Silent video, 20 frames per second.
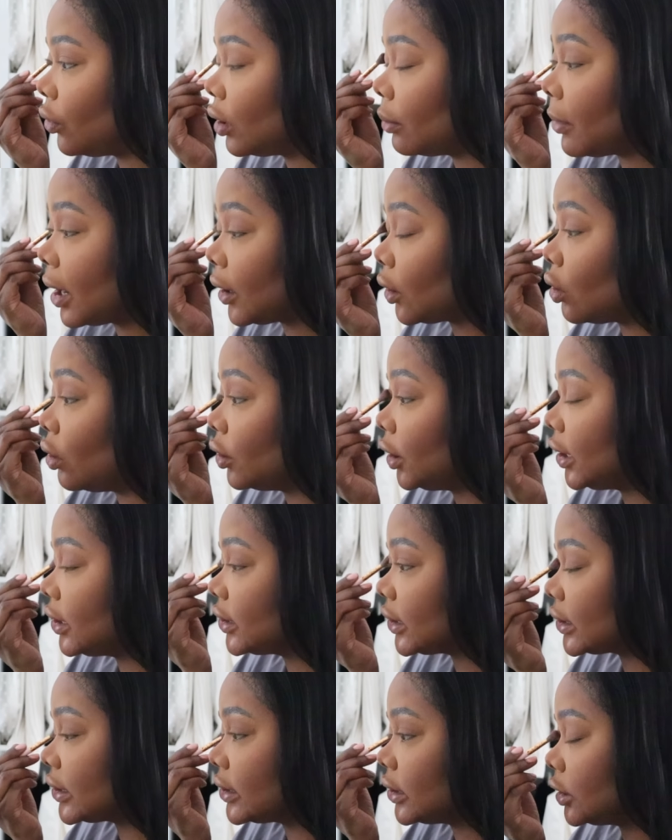my
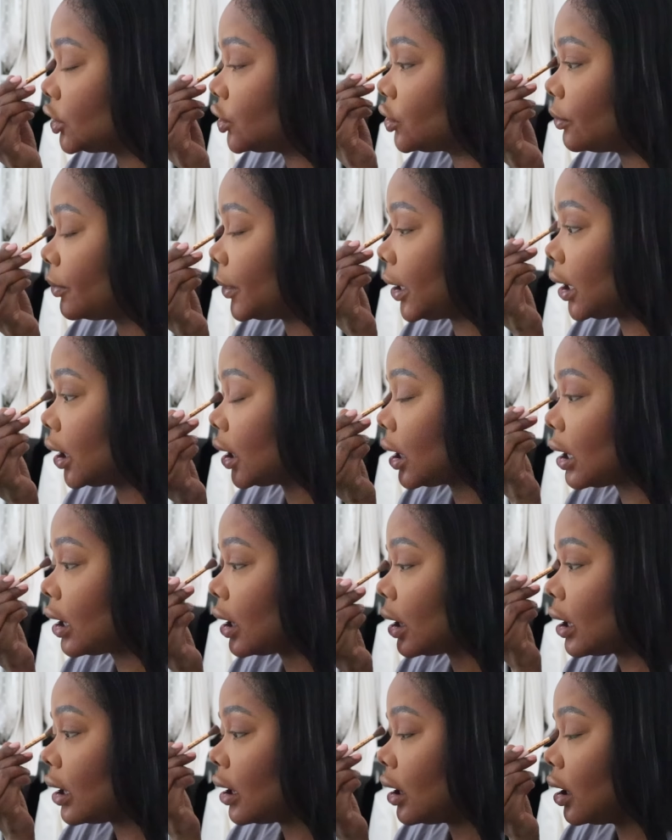colleagues snitched on me
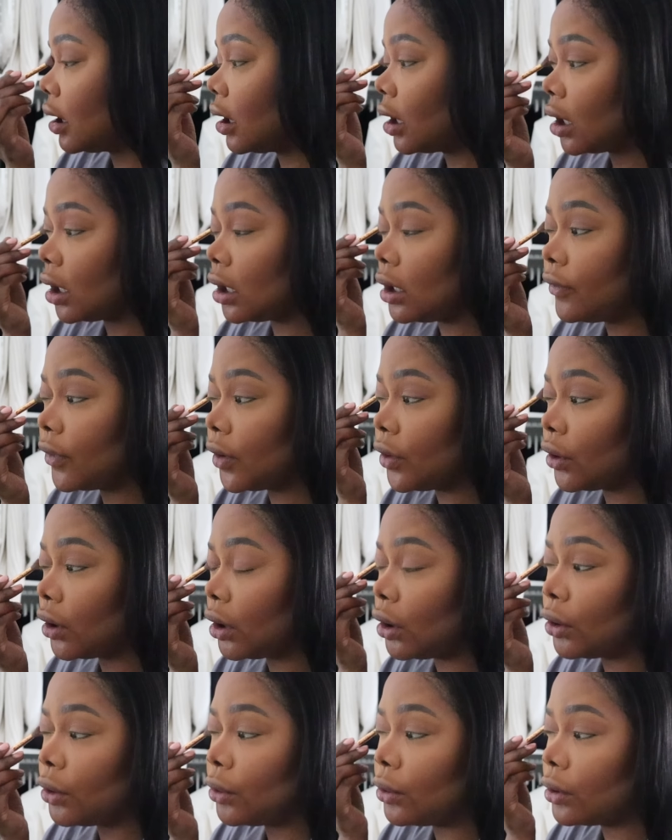even
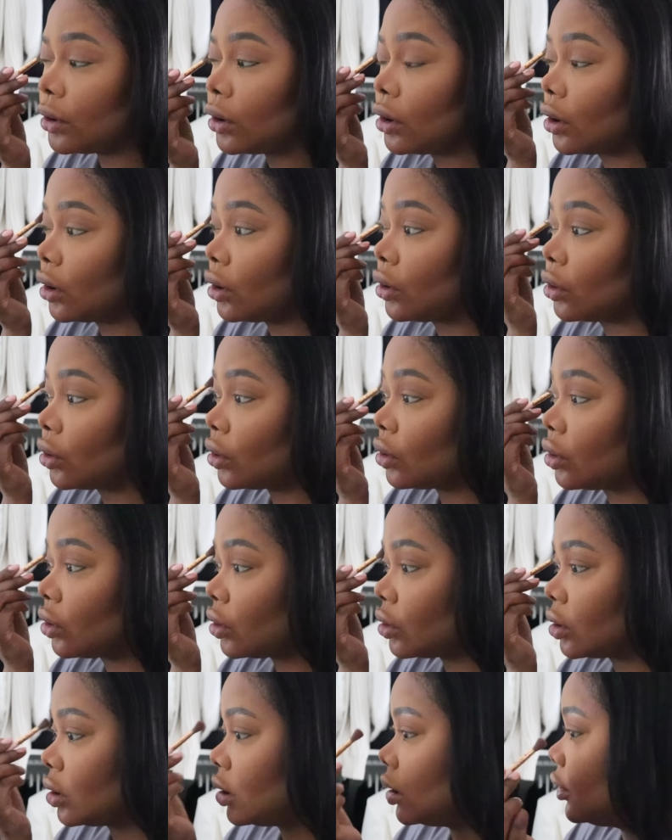though
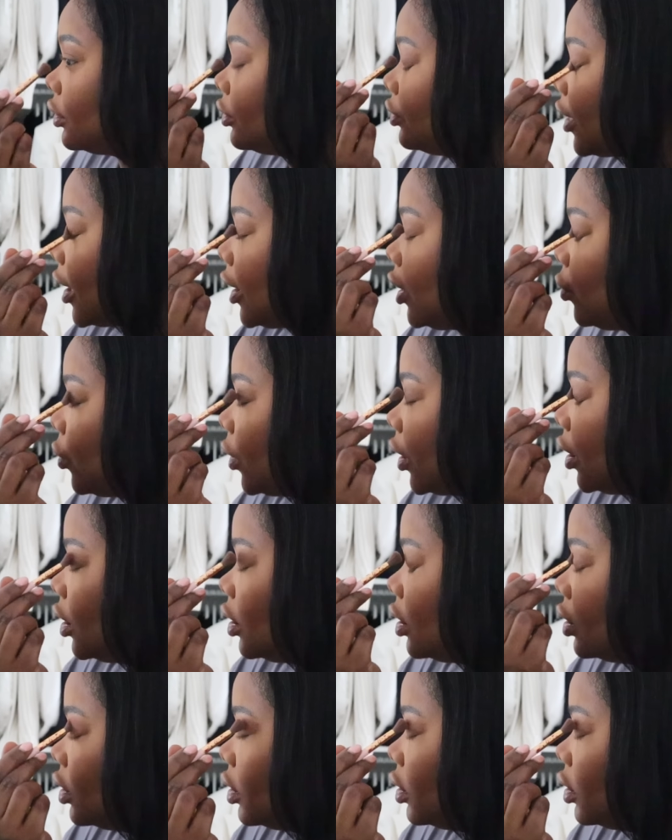they were